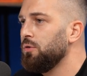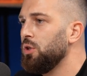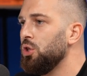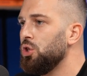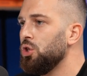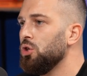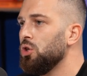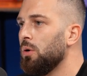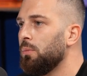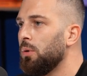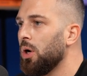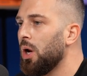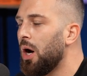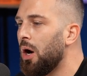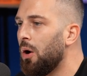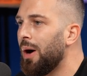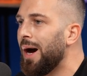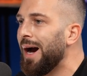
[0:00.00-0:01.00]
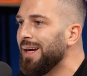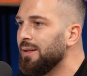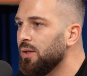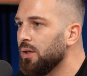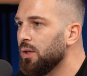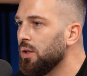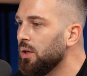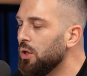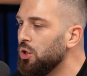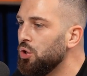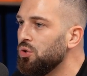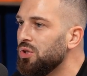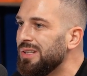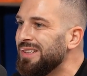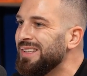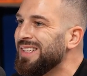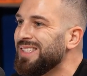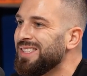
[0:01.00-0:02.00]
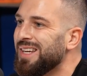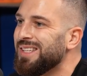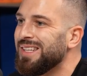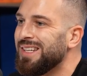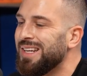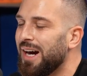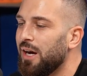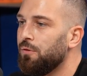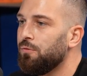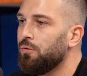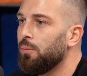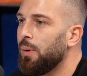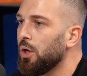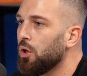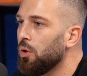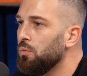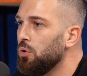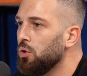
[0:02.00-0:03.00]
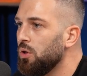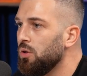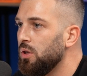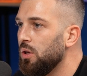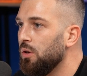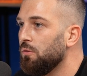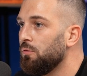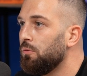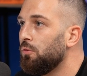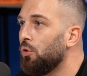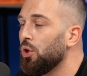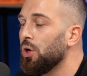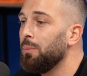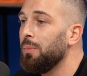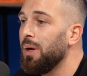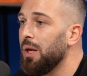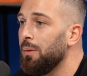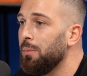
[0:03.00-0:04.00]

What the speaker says: teaching you about how I did it and using this as a guide for my community and for the many,